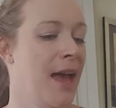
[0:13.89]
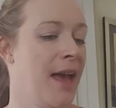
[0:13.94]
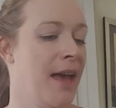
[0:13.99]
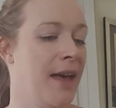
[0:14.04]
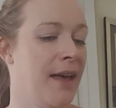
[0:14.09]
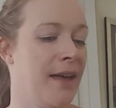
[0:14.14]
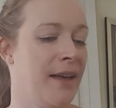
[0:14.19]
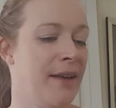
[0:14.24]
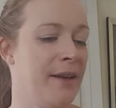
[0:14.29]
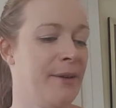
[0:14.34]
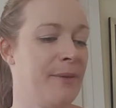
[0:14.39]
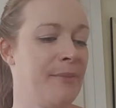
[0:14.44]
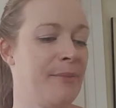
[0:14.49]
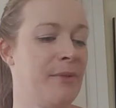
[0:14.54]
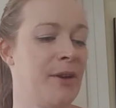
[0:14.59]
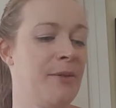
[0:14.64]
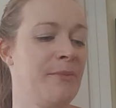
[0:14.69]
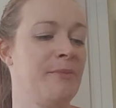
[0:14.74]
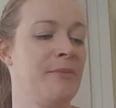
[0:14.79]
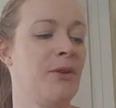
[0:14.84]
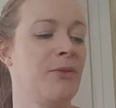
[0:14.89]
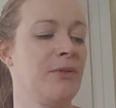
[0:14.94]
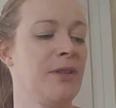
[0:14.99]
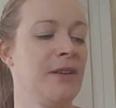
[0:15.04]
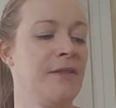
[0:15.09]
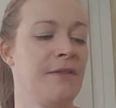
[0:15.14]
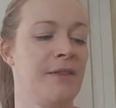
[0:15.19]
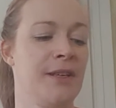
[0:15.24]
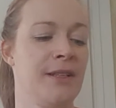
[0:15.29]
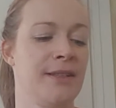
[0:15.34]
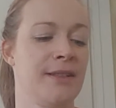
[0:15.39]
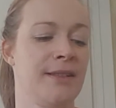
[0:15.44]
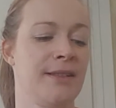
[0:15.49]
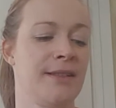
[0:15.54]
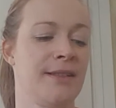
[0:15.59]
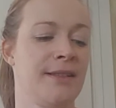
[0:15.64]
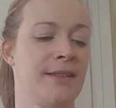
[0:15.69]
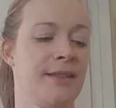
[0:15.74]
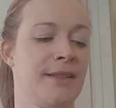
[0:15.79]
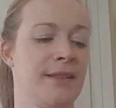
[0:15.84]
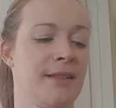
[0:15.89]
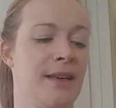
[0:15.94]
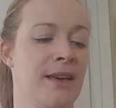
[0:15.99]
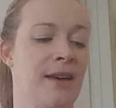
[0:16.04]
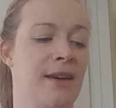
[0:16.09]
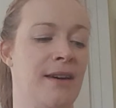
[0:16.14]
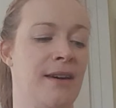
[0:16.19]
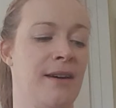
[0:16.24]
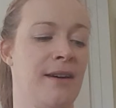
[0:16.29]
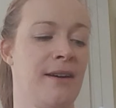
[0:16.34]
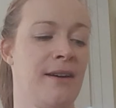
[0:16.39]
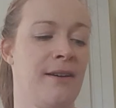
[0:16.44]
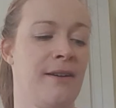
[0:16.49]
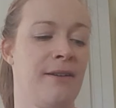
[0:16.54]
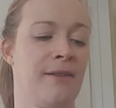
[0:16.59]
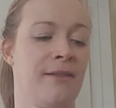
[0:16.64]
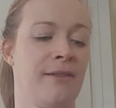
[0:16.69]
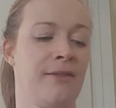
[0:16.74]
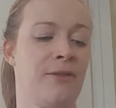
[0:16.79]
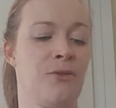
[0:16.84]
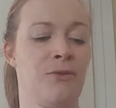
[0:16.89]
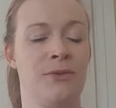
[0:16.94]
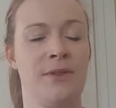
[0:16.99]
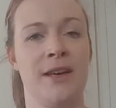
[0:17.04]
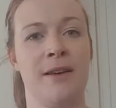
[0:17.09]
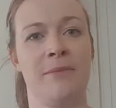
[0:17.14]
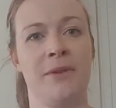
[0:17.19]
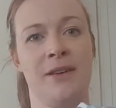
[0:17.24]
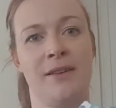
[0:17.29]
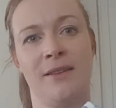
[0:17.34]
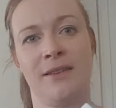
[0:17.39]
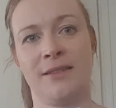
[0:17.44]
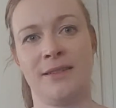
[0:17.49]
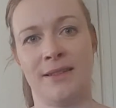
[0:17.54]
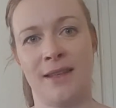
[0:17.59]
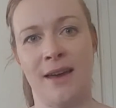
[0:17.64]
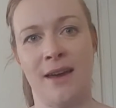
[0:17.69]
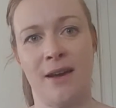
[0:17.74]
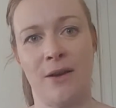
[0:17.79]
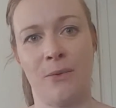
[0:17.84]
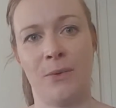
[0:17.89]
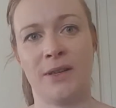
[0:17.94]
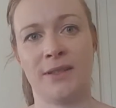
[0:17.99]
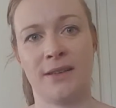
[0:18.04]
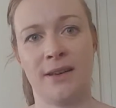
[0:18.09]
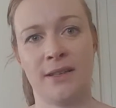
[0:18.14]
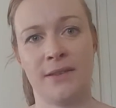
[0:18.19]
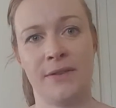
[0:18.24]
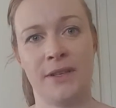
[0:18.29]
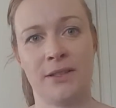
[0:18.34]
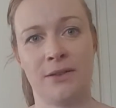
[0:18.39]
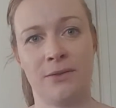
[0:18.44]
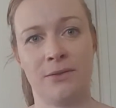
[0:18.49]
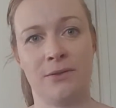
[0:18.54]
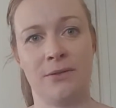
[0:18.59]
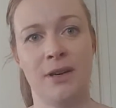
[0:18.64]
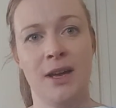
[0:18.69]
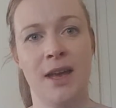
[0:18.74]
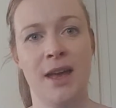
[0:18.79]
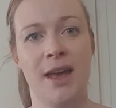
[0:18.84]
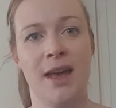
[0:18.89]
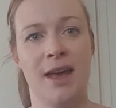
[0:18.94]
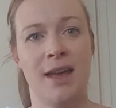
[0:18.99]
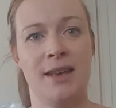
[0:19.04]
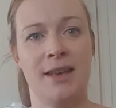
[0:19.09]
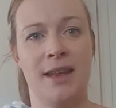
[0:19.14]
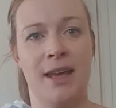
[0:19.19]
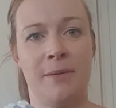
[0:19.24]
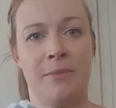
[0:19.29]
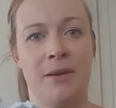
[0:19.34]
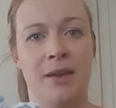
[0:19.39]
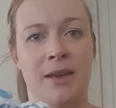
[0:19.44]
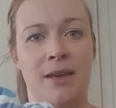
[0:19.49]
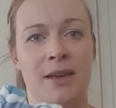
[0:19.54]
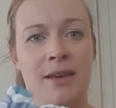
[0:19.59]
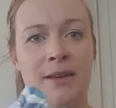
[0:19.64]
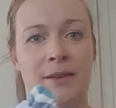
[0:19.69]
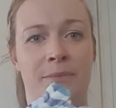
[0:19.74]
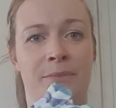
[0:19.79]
Multifits are called that because they're one size fits all nappy.